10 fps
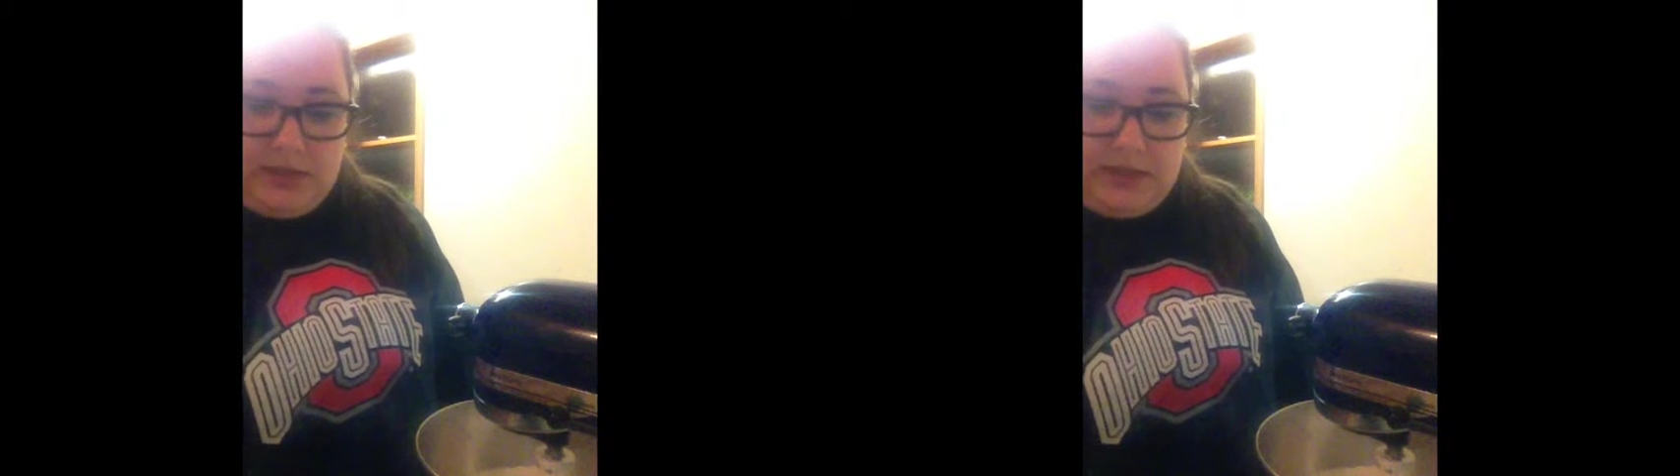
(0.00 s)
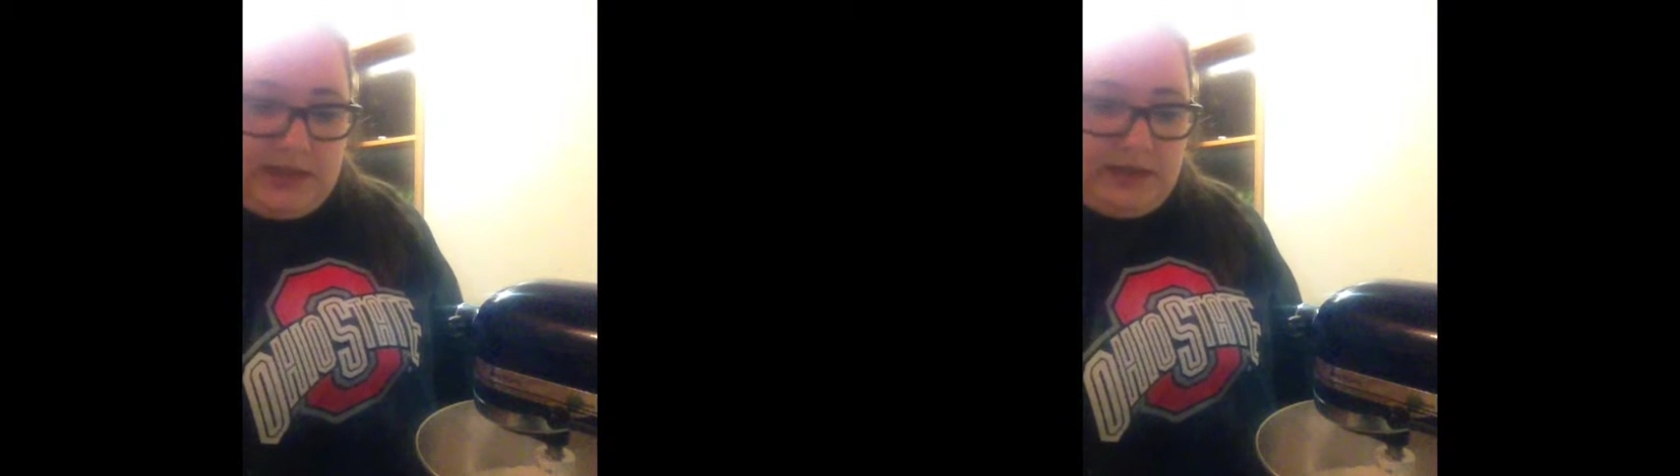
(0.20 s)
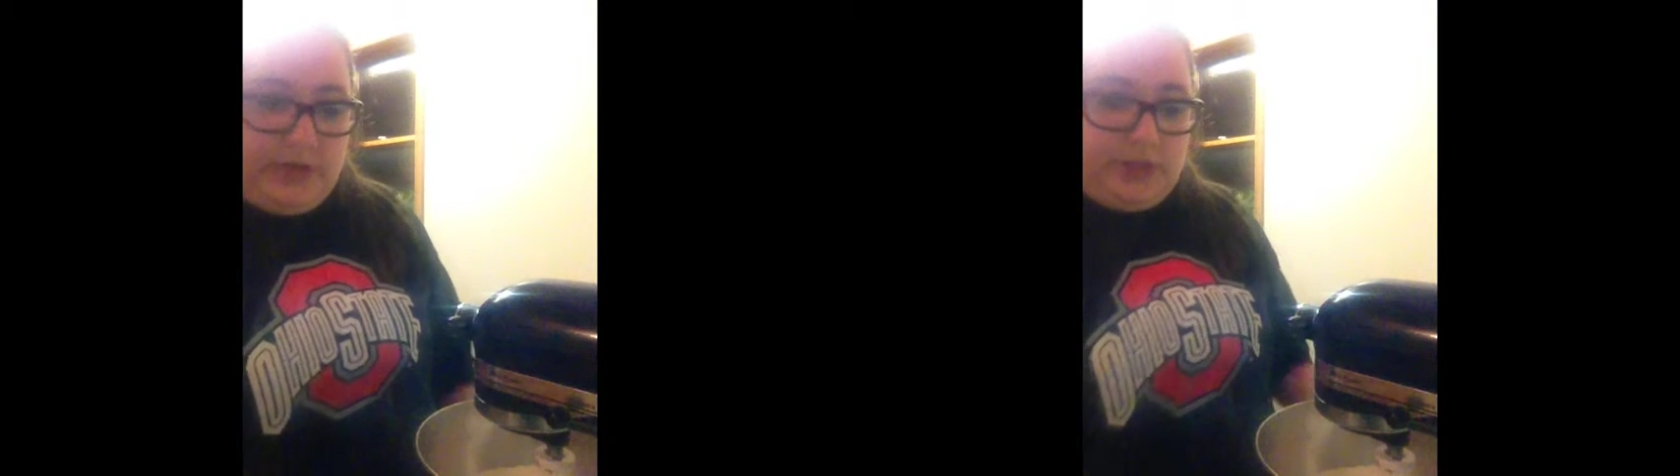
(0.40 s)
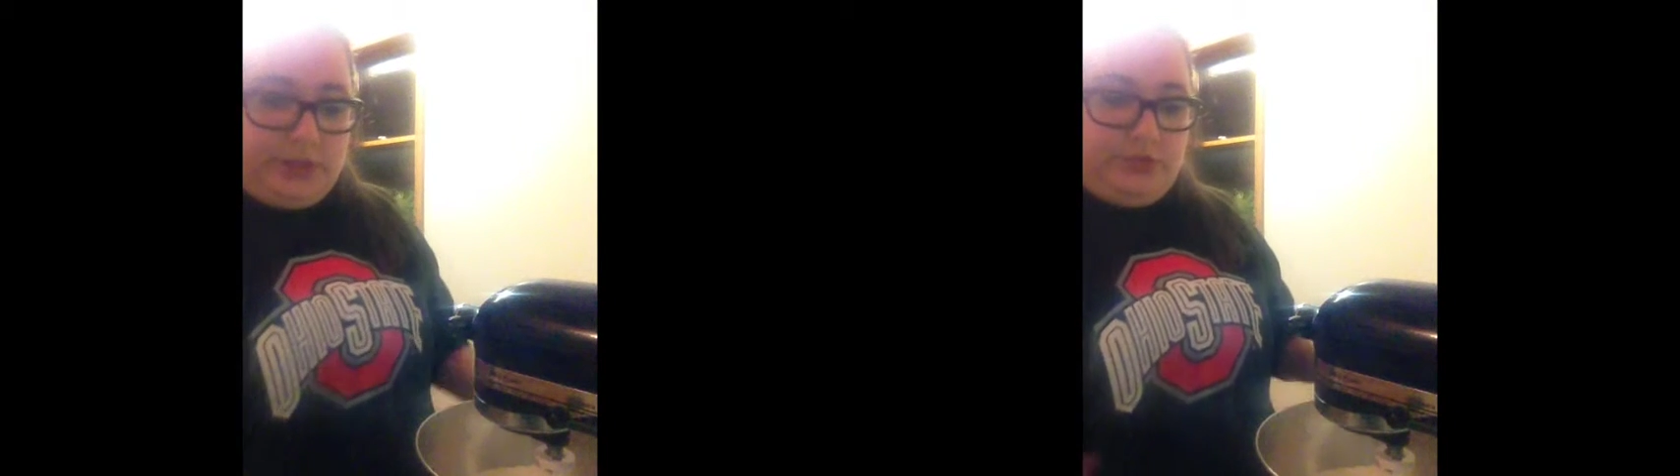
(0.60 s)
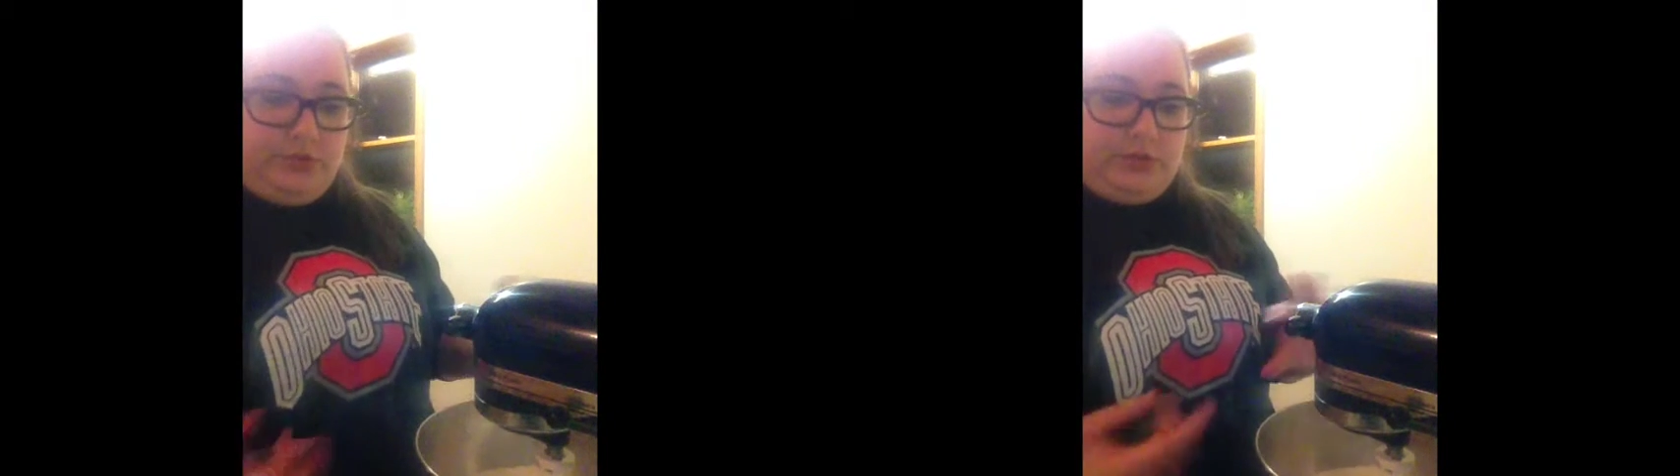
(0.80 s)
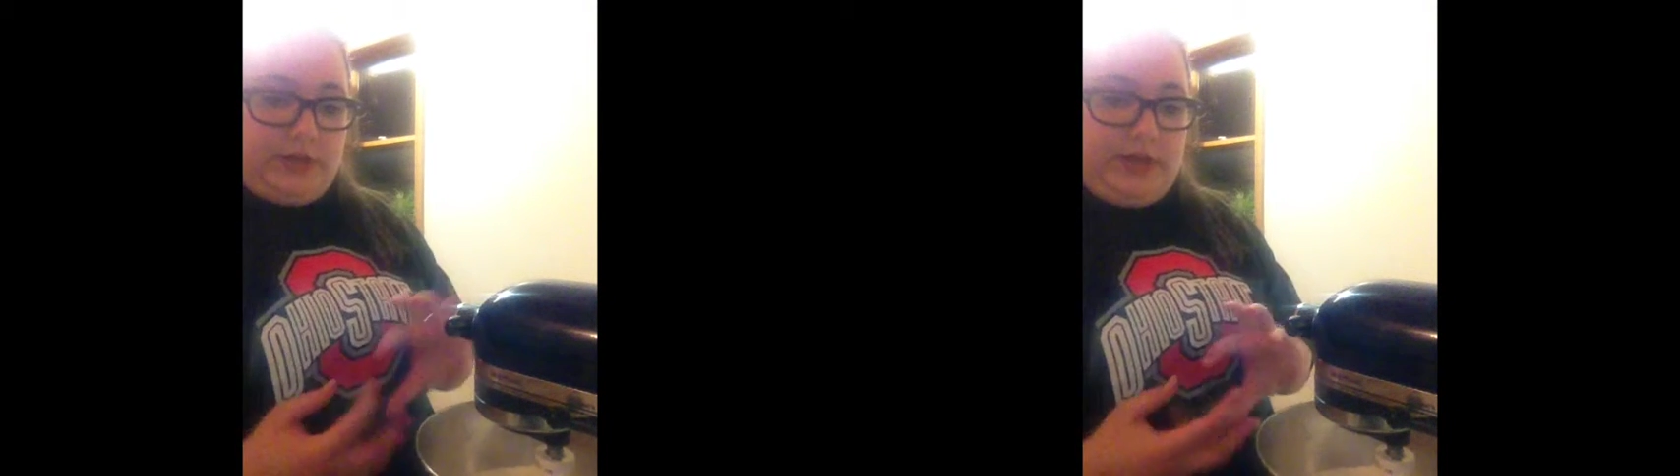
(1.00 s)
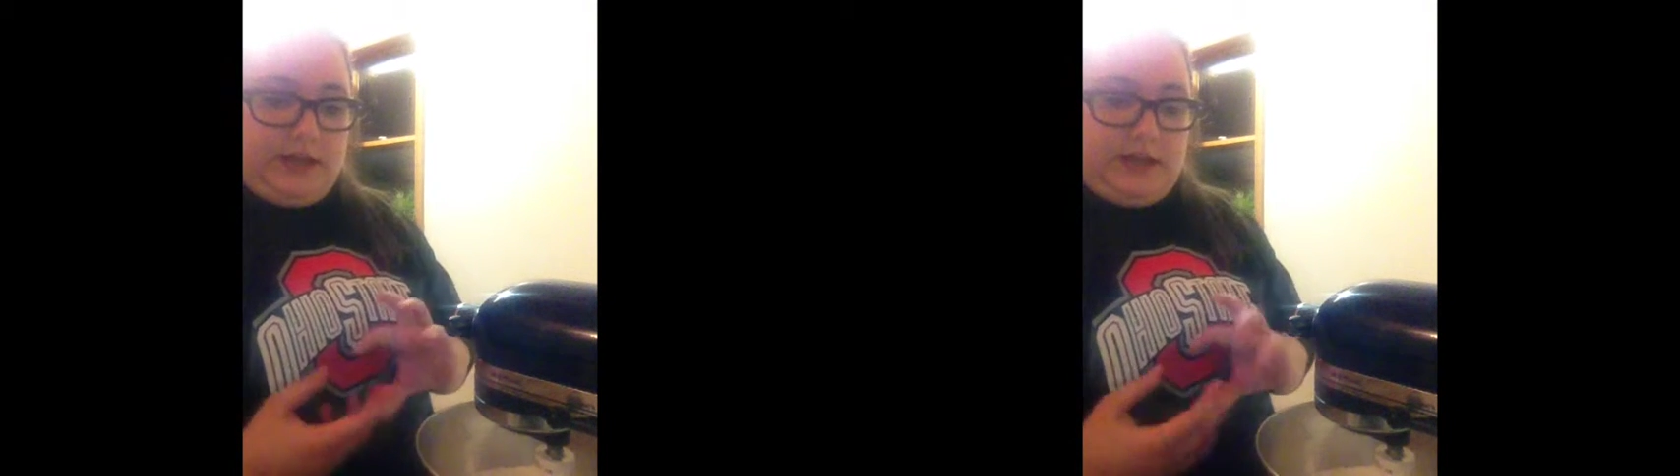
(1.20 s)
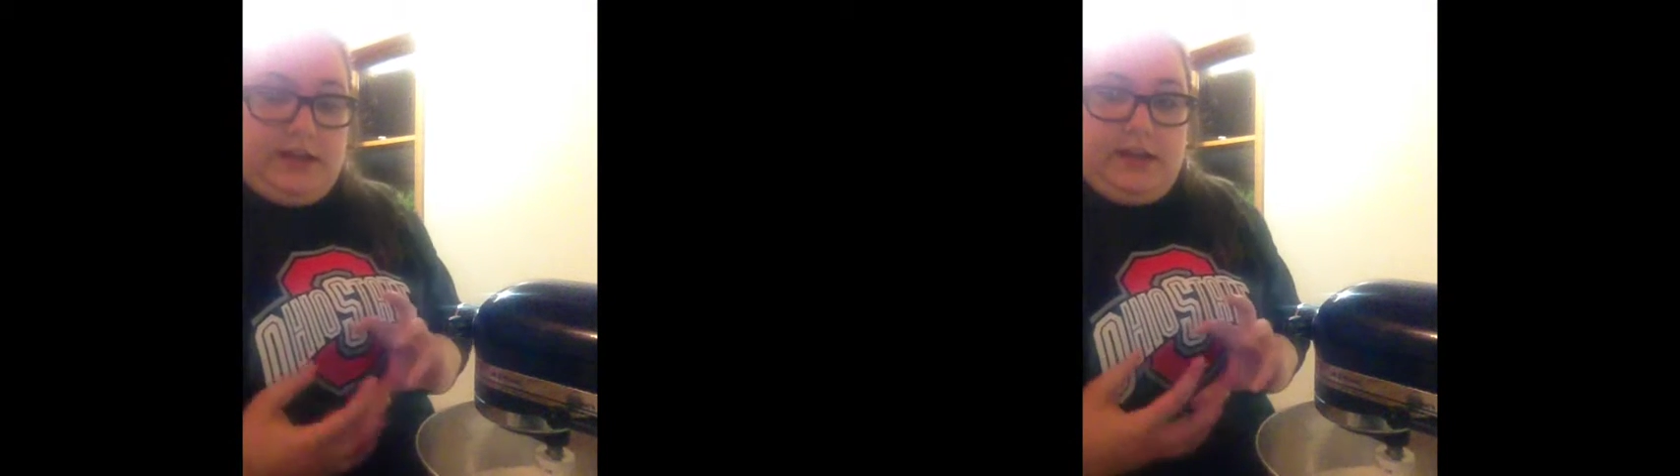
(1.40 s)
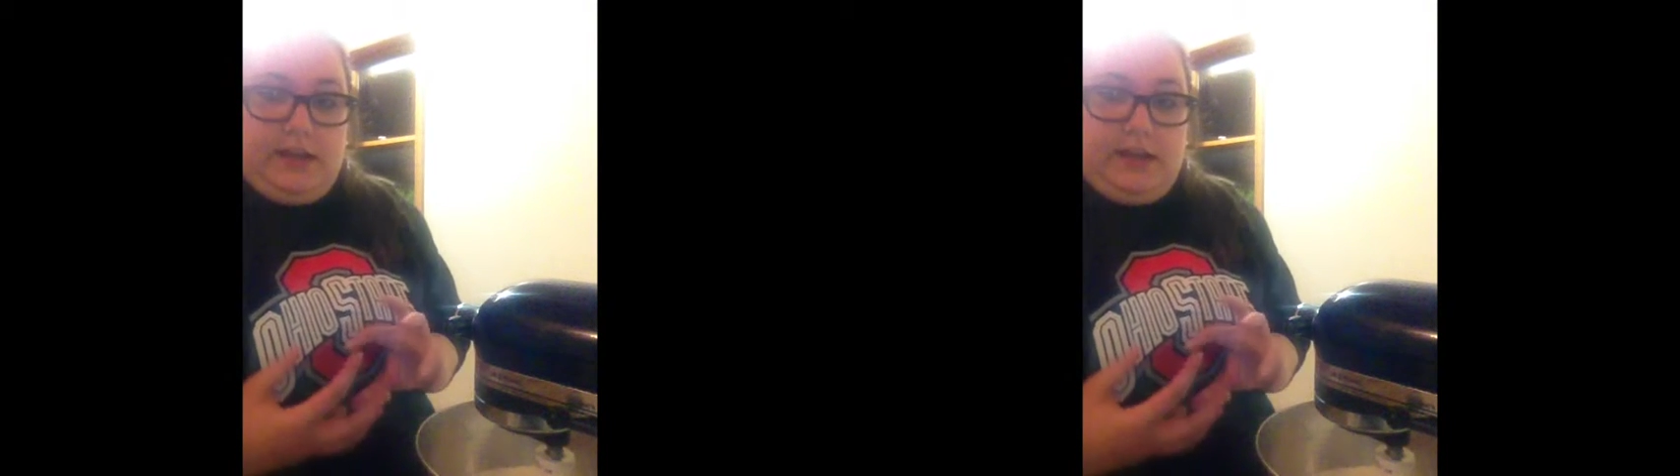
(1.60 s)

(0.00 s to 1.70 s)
allow it to create